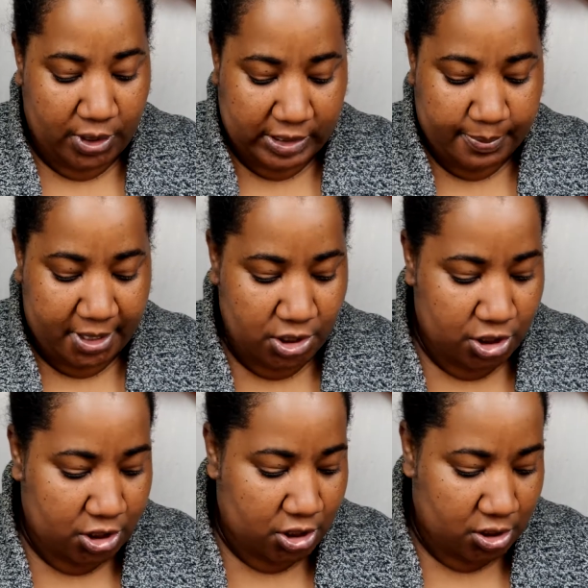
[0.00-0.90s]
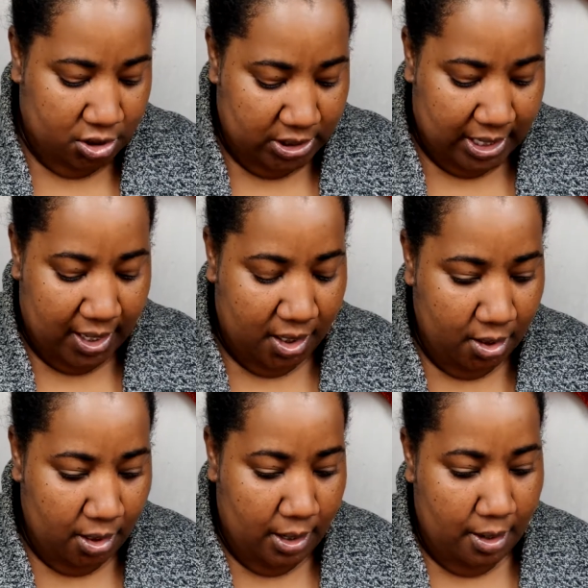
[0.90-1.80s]
sponge today
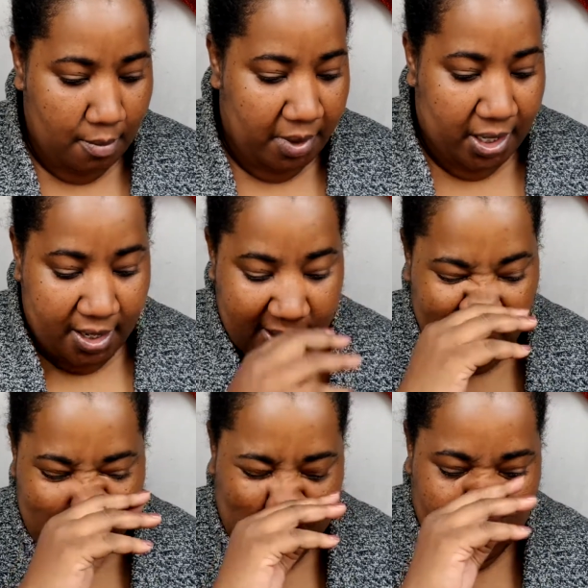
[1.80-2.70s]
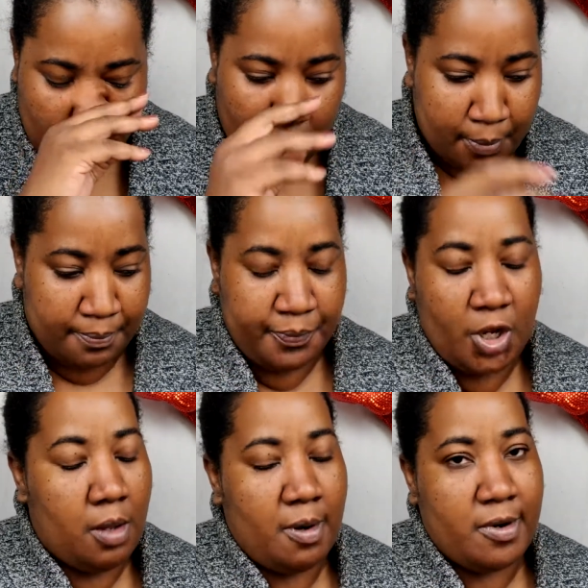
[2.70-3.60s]
because
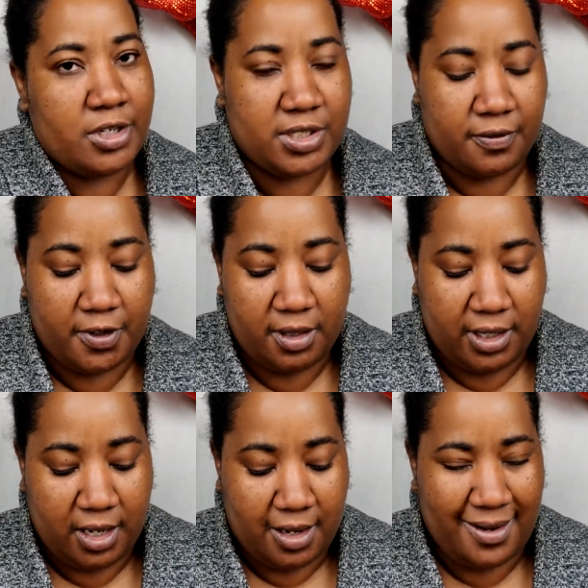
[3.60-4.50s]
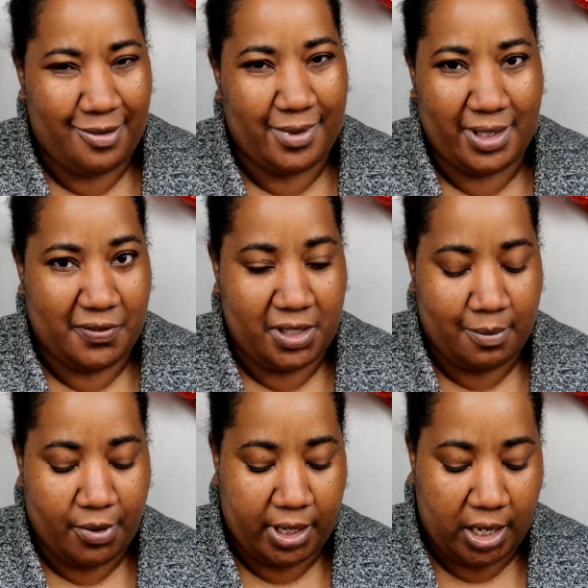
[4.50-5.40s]
all my brushes are filthy and I don't really feel like
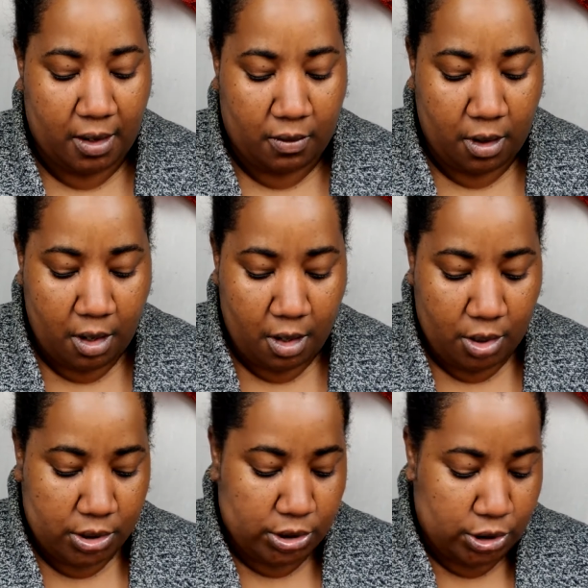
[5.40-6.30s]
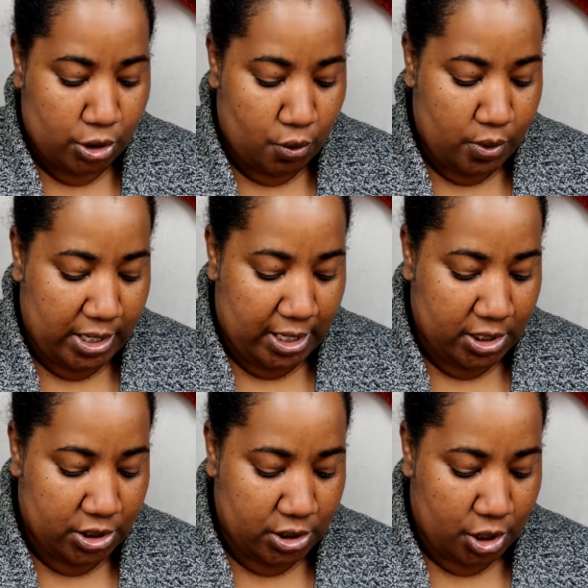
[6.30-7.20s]
breaking out. So, yeah,
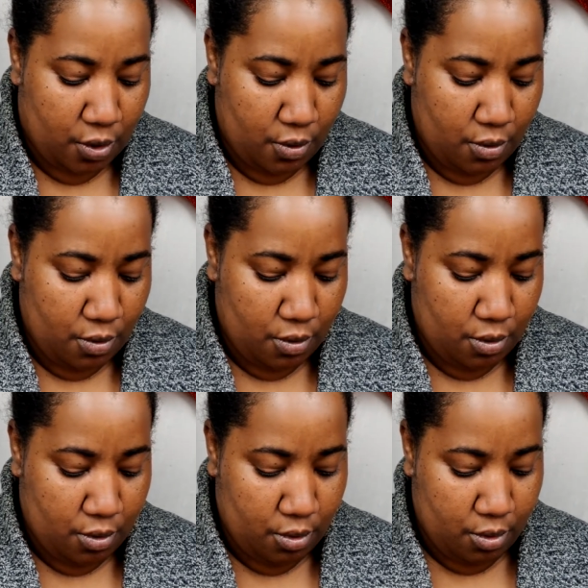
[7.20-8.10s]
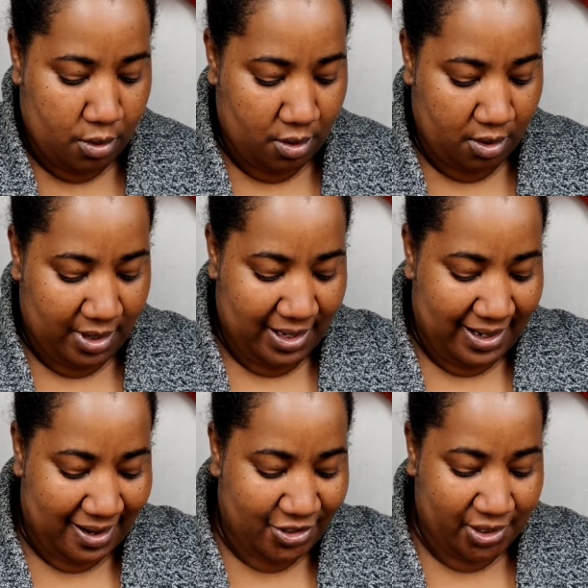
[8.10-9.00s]
let's just go. It
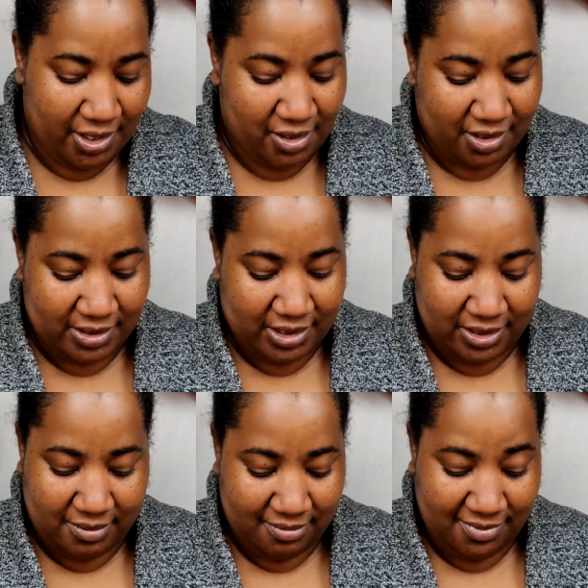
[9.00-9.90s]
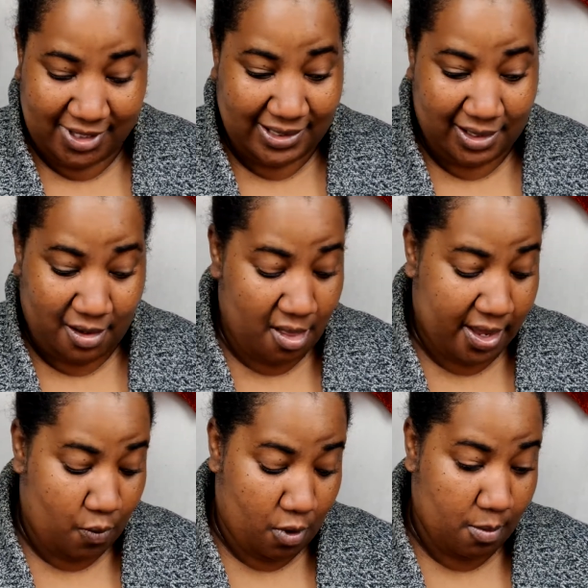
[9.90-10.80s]
actually doesn't look all
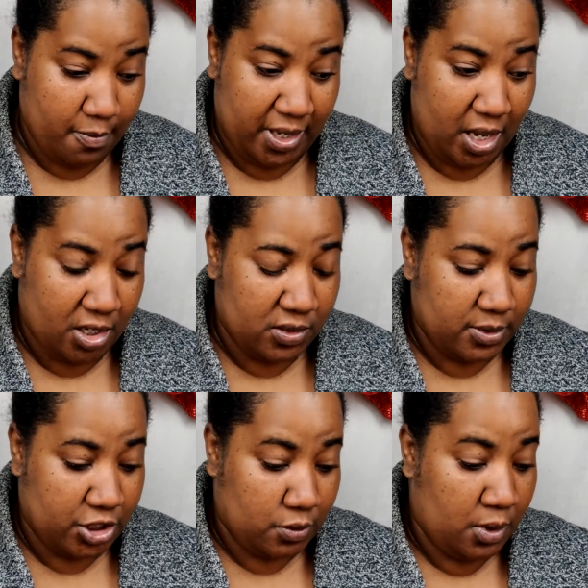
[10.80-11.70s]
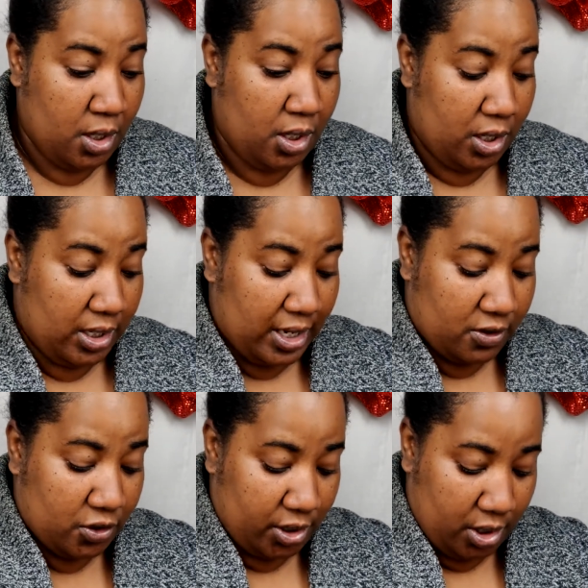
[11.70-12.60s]
that warm, and be honest with you. It
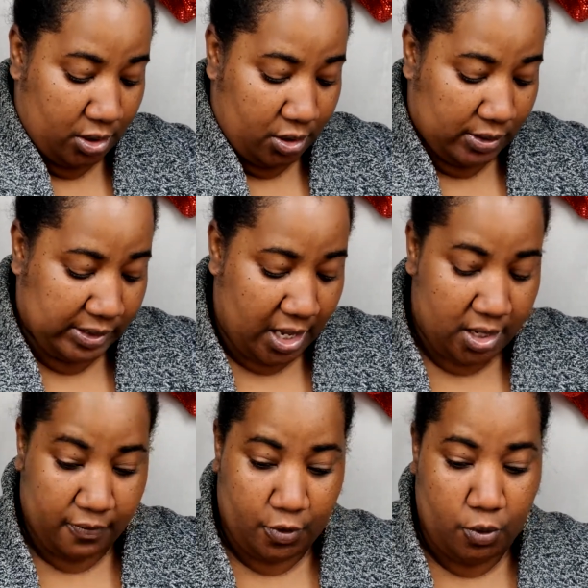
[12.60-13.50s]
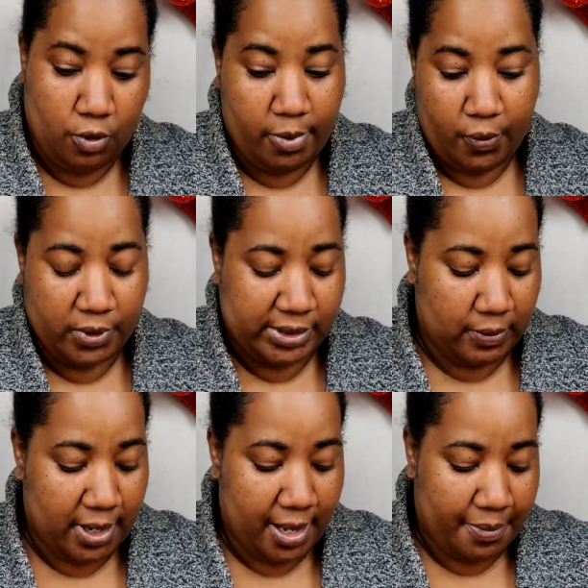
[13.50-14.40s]
actually looks kind of cool, but we'll see
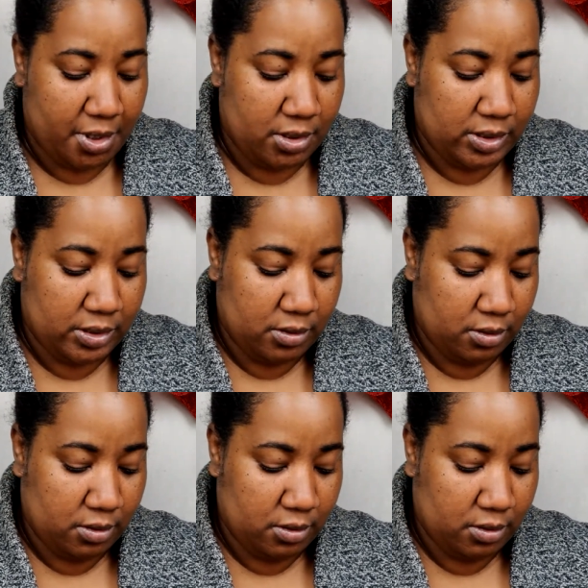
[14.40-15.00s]
what happens.